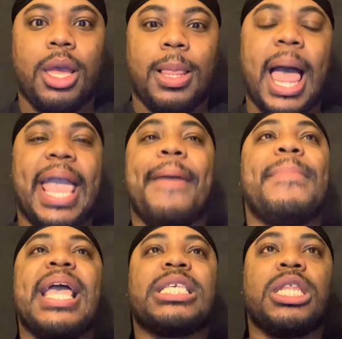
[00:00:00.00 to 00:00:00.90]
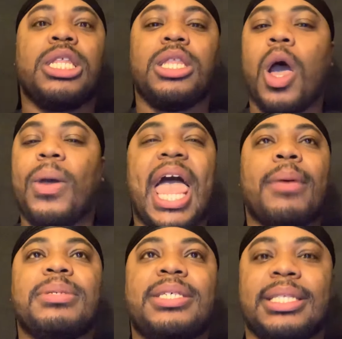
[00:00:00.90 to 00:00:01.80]
it makes no
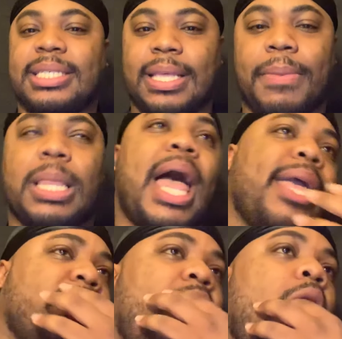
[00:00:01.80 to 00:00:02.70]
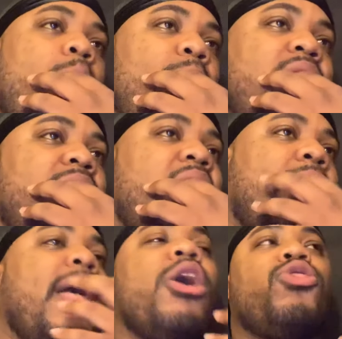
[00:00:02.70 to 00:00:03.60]
damn sense to me. Like, the
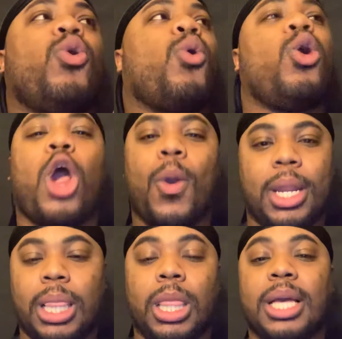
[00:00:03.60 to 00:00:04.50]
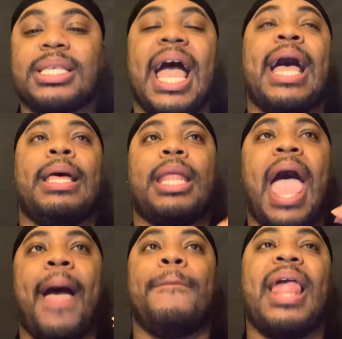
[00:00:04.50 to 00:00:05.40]
world already looks at
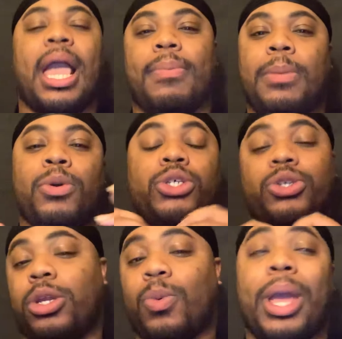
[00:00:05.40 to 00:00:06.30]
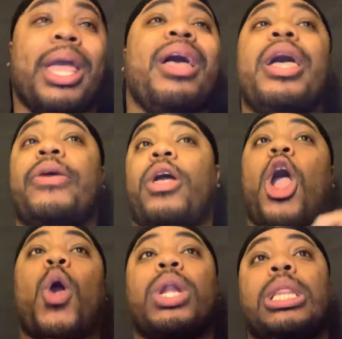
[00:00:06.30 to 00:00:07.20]
black people a certain way, and they
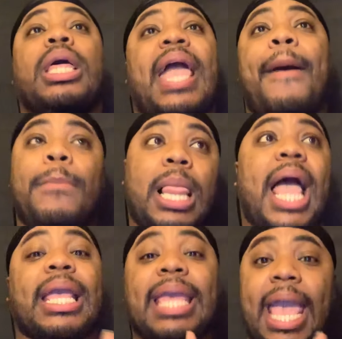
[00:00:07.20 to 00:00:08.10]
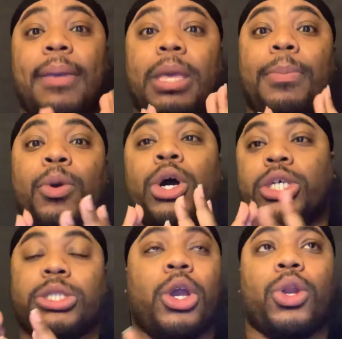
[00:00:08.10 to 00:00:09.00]
already look at black gay people
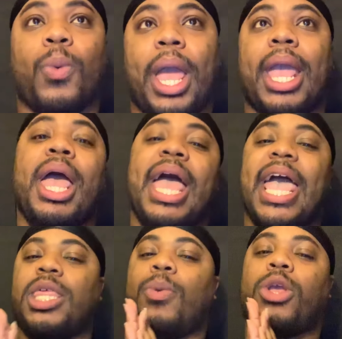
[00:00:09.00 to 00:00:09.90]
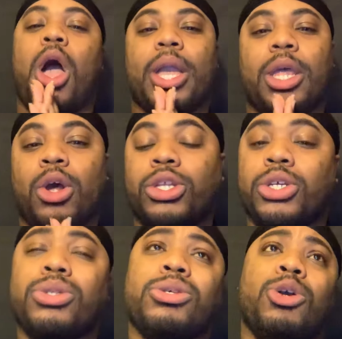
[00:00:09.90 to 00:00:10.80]
a certain way. And then when y'all get on
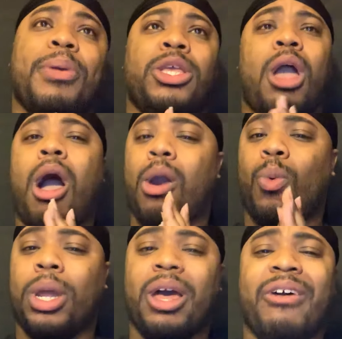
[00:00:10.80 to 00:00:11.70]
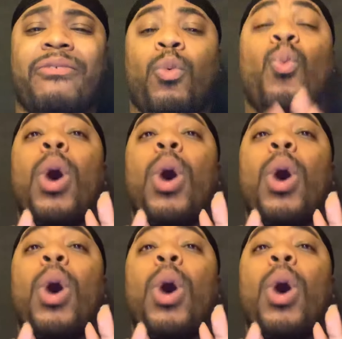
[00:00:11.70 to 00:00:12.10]
YouTube, and y'all are one of